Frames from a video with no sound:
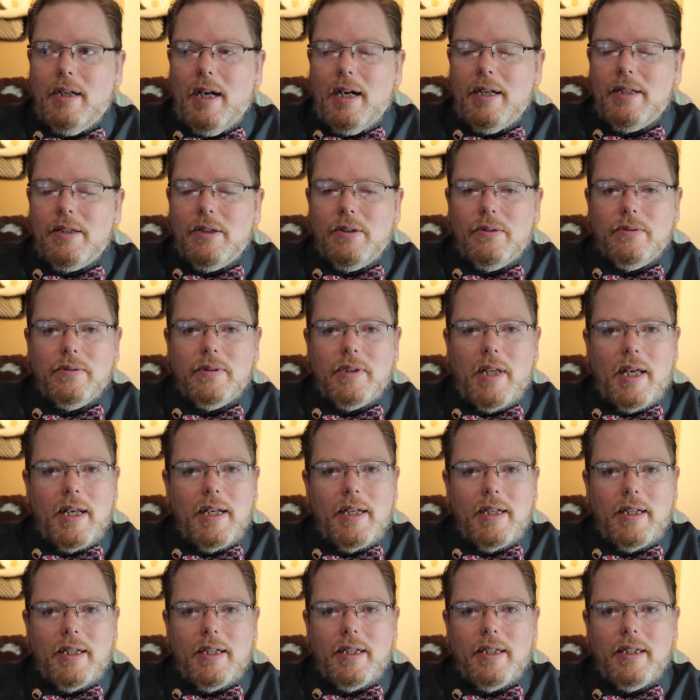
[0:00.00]
I don't
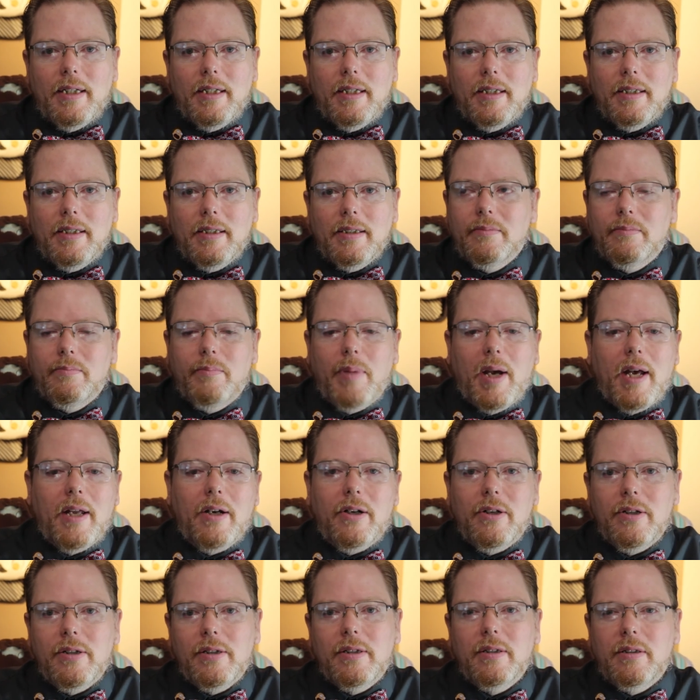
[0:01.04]
like
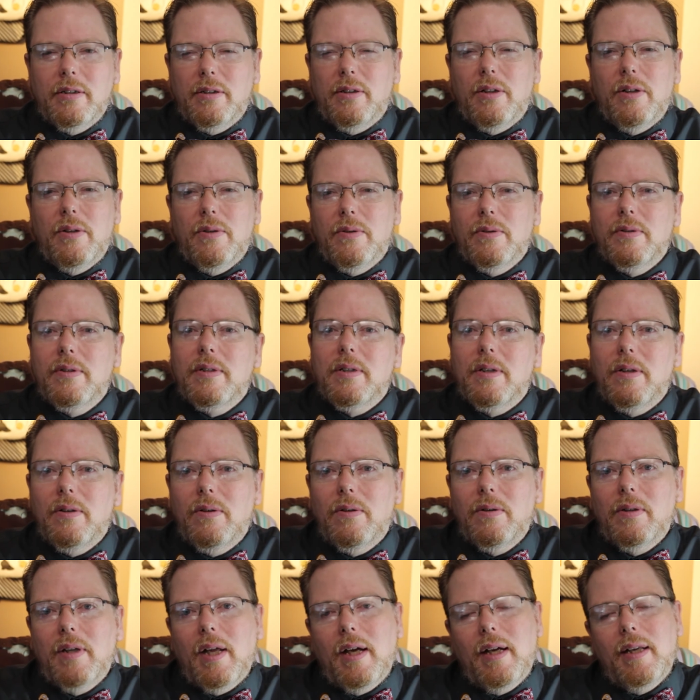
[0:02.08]
patterned clothes a
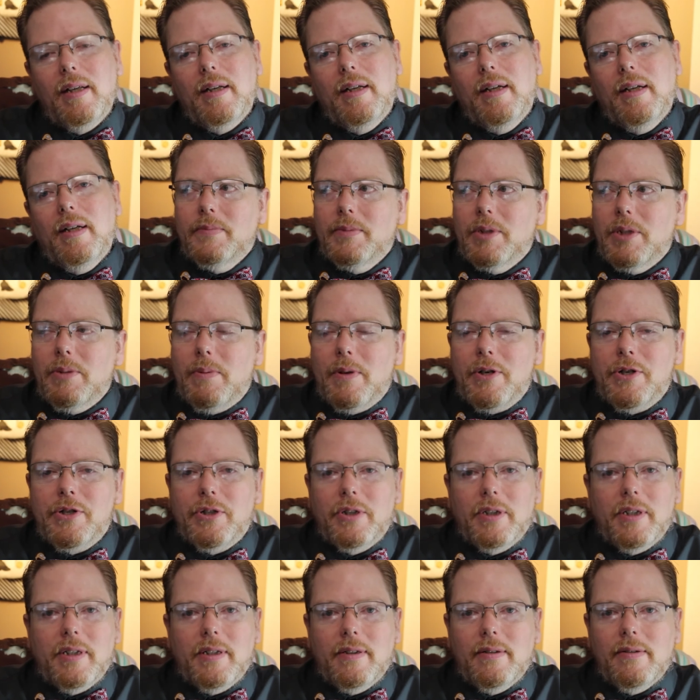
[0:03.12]
whole lot,
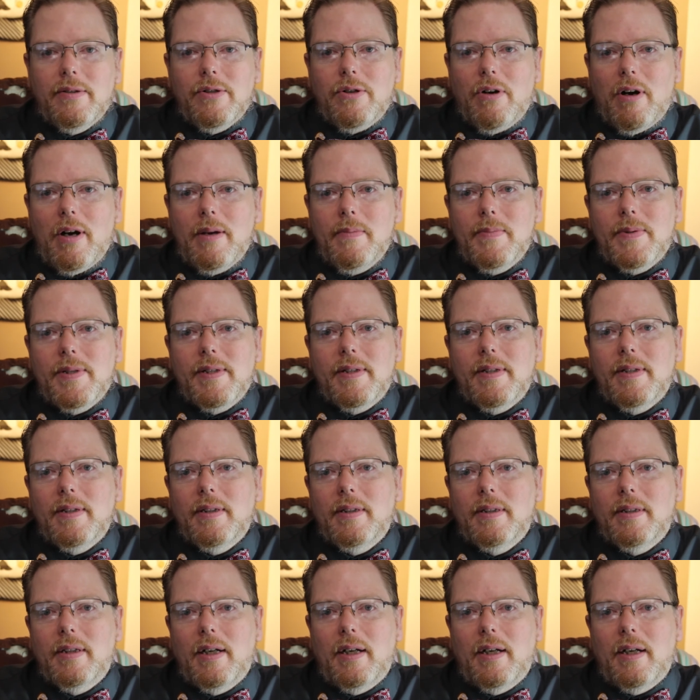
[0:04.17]
especially stripes.